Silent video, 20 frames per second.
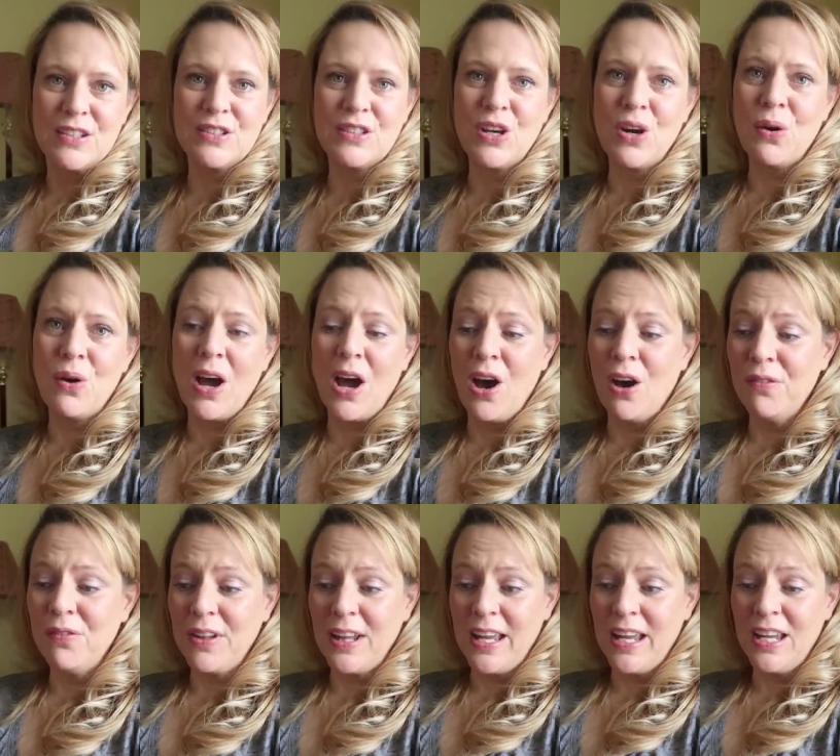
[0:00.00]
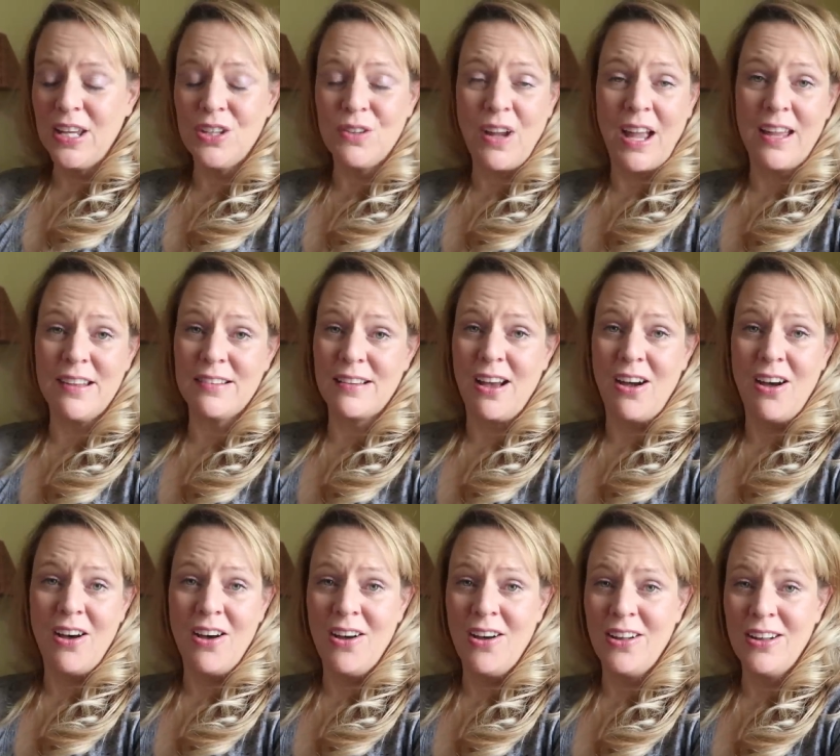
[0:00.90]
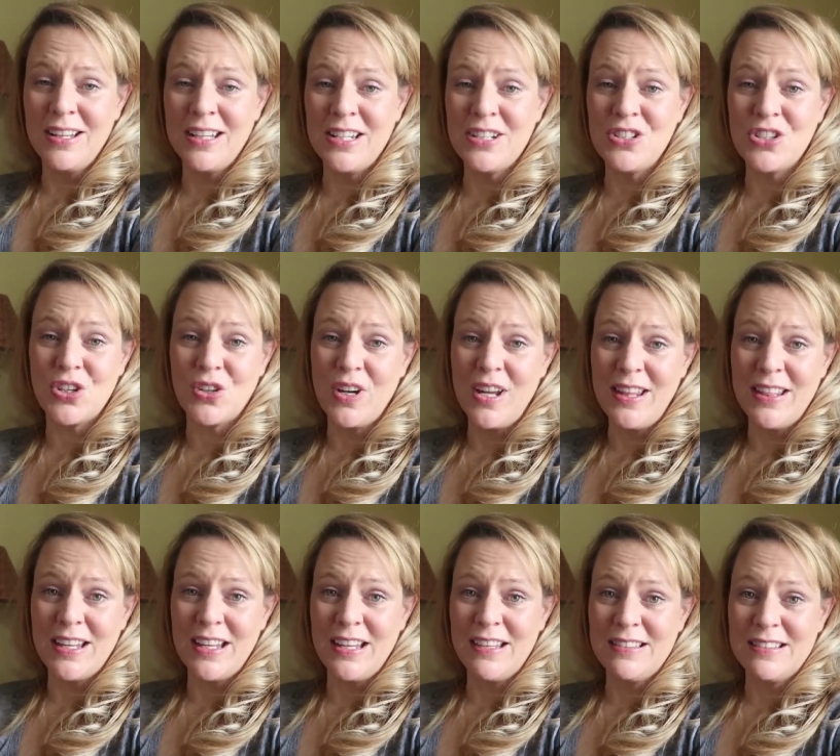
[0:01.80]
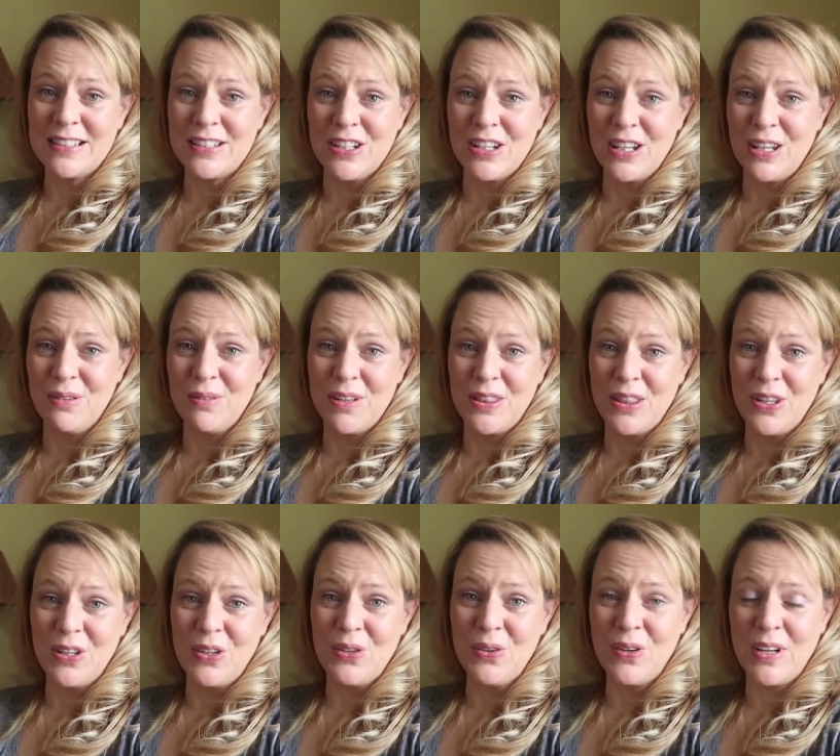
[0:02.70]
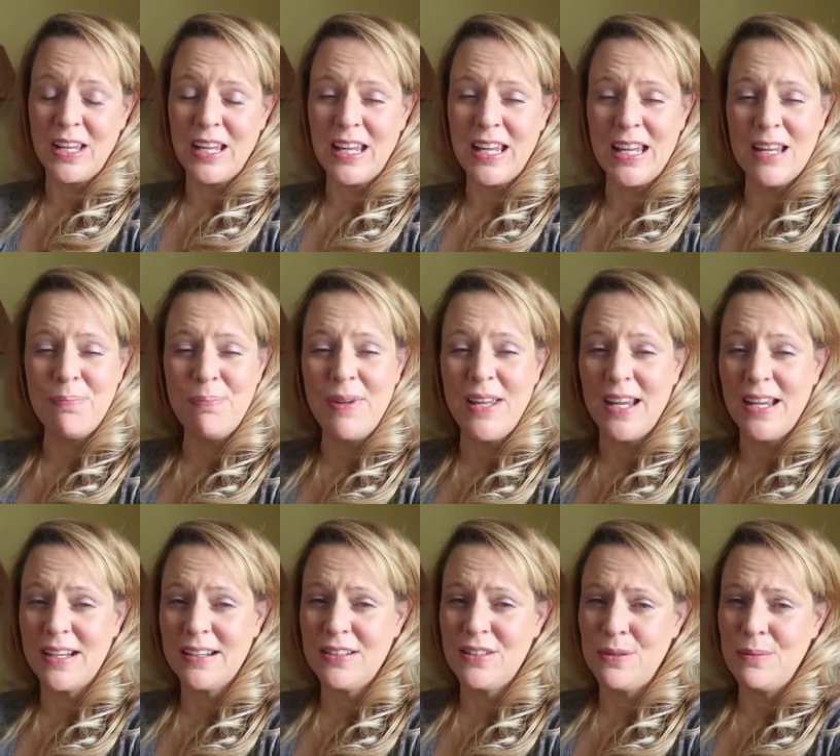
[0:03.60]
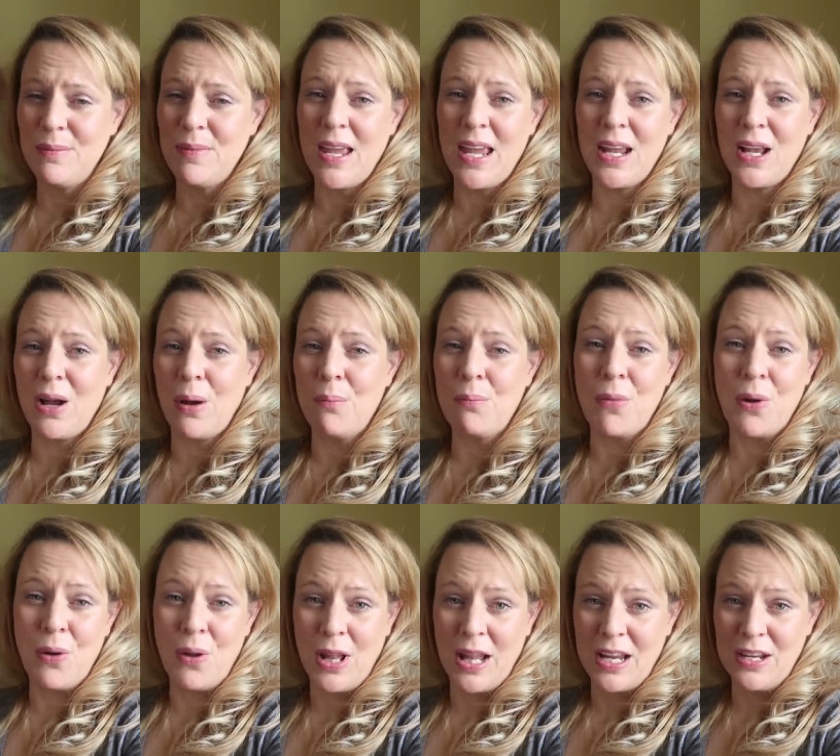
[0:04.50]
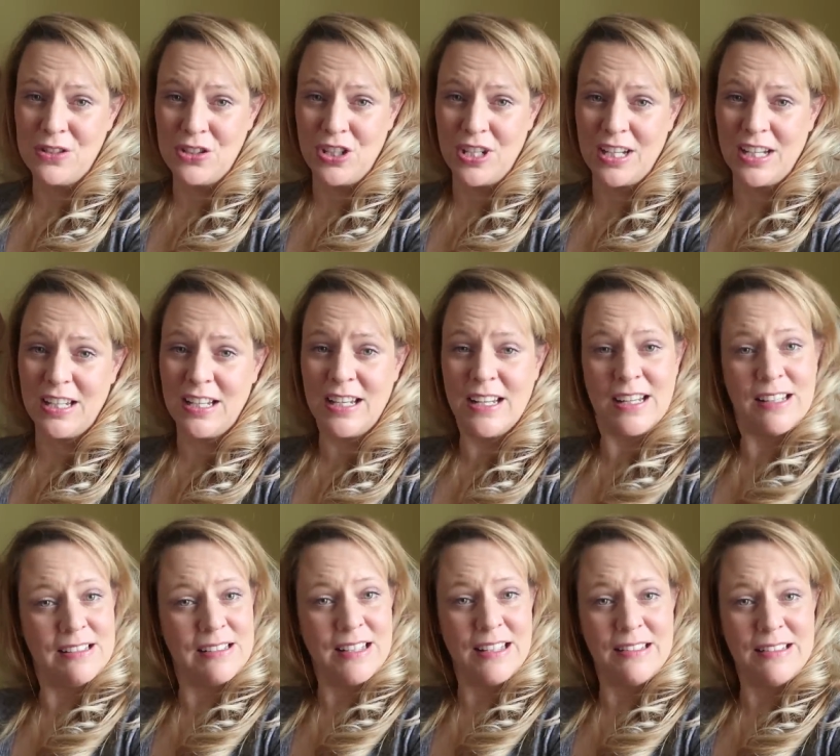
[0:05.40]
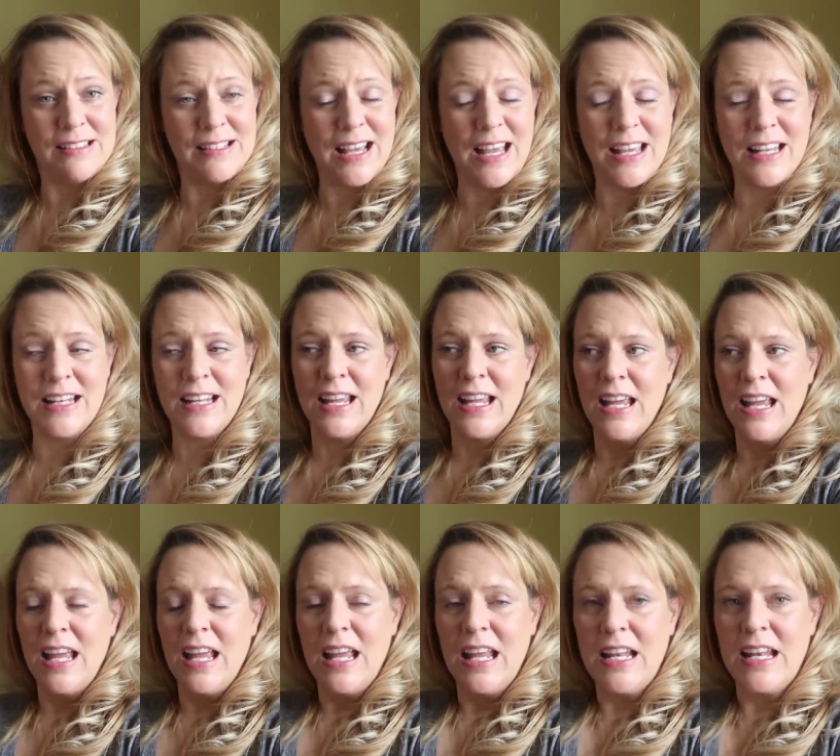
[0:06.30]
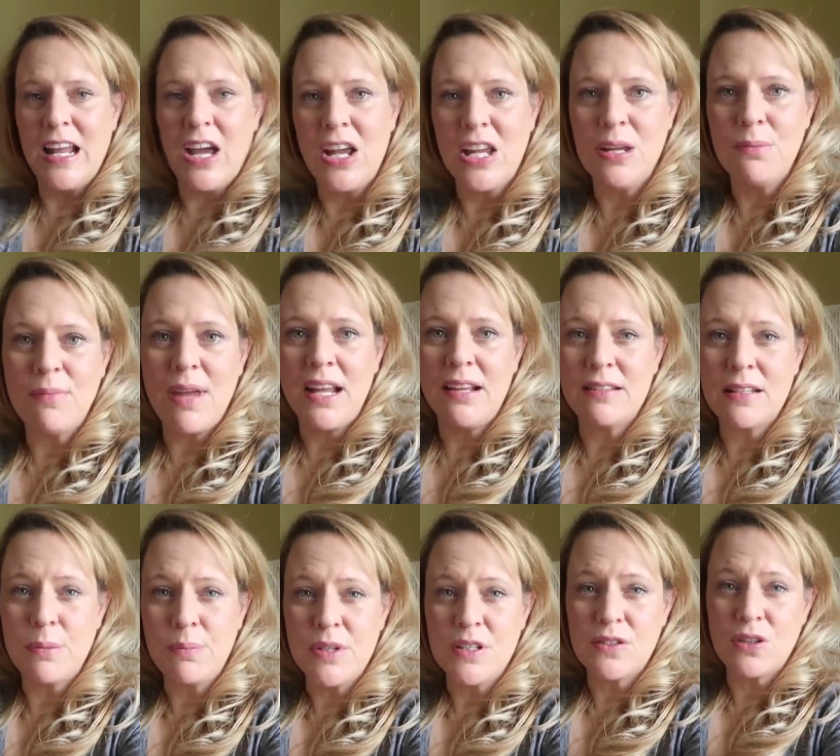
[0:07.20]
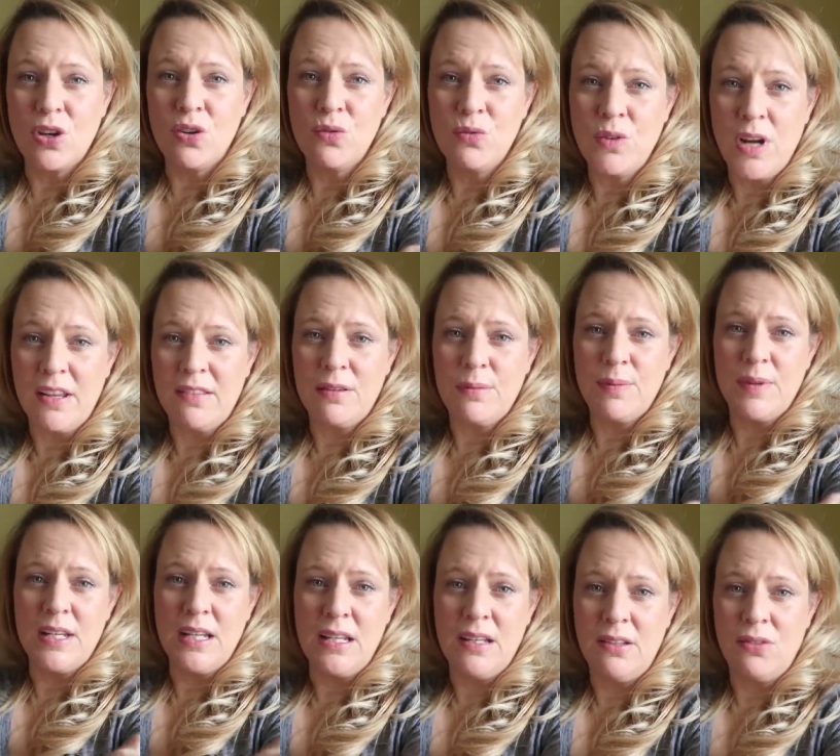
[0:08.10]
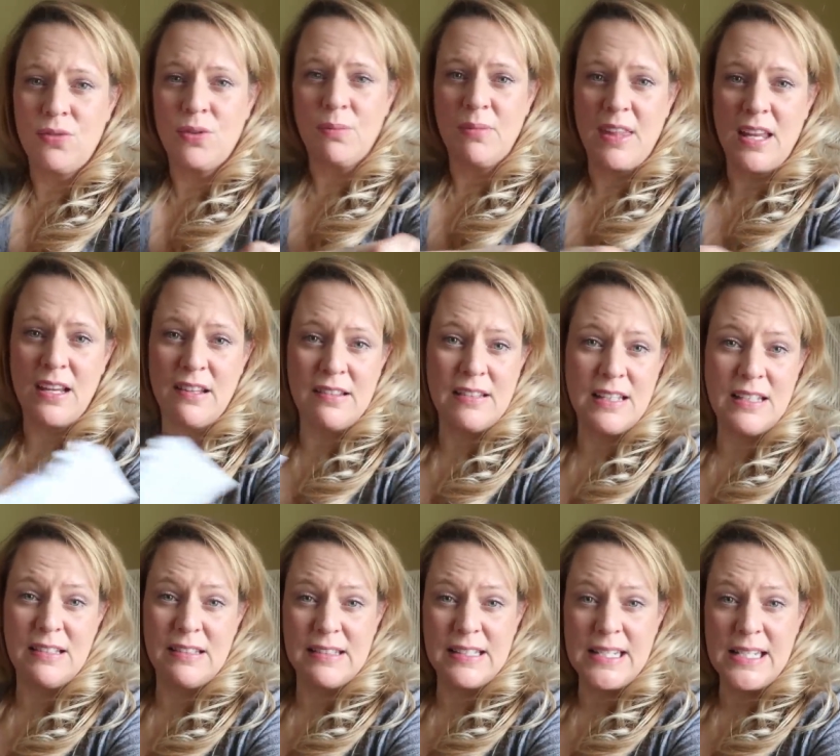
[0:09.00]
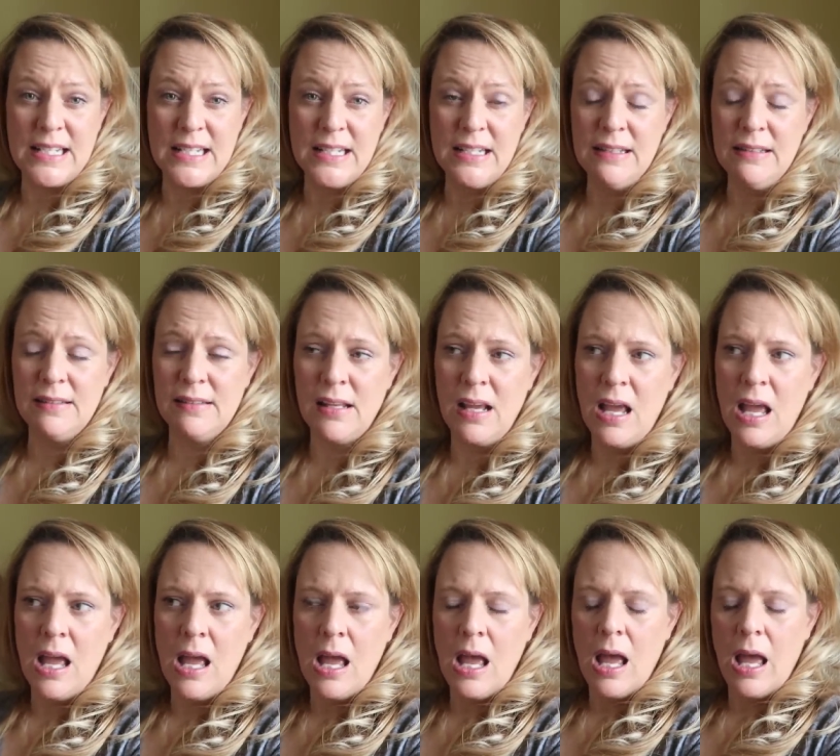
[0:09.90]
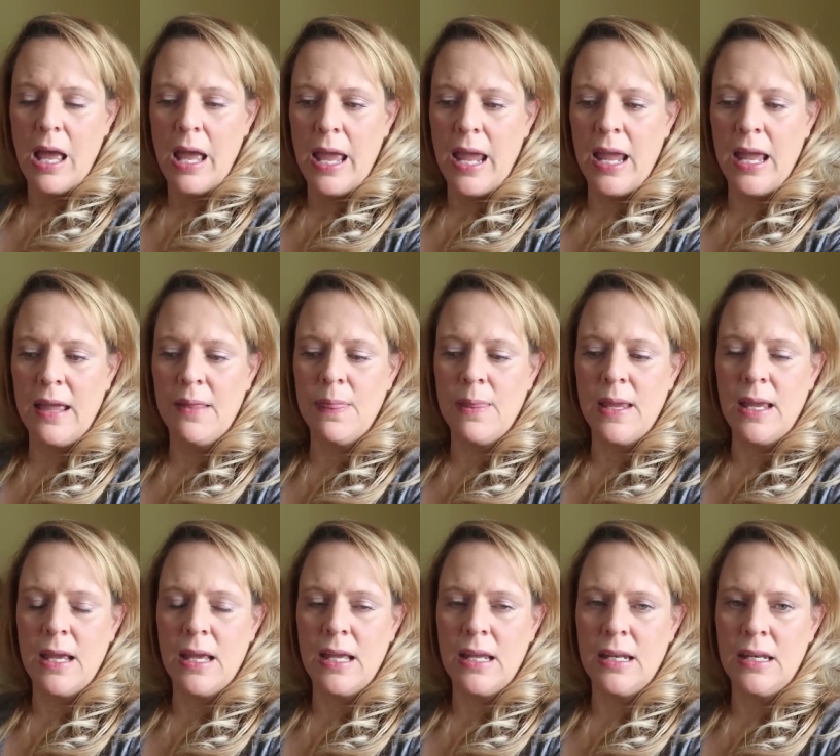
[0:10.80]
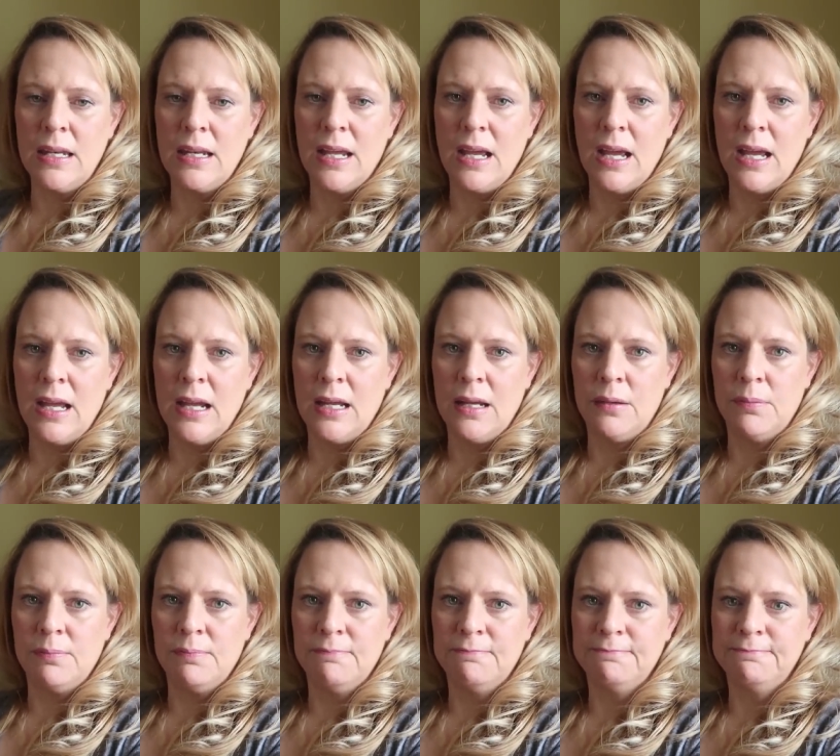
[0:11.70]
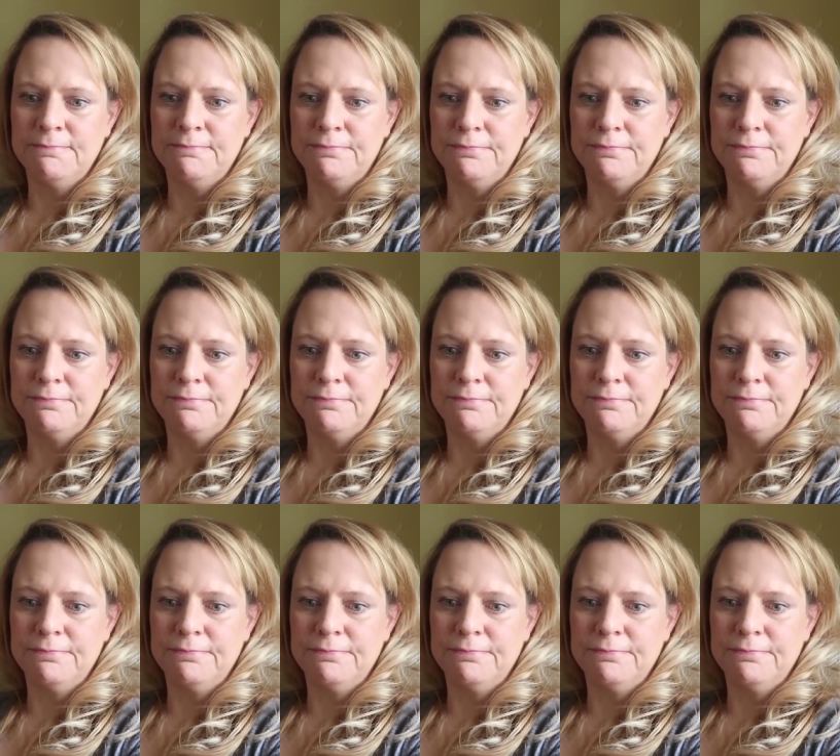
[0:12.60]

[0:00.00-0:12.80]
so hopefully you guys all enjoy this cooking with Luke. He picked to make mole chicken as he said. Now he makes up his own recipes from things he sees and then um,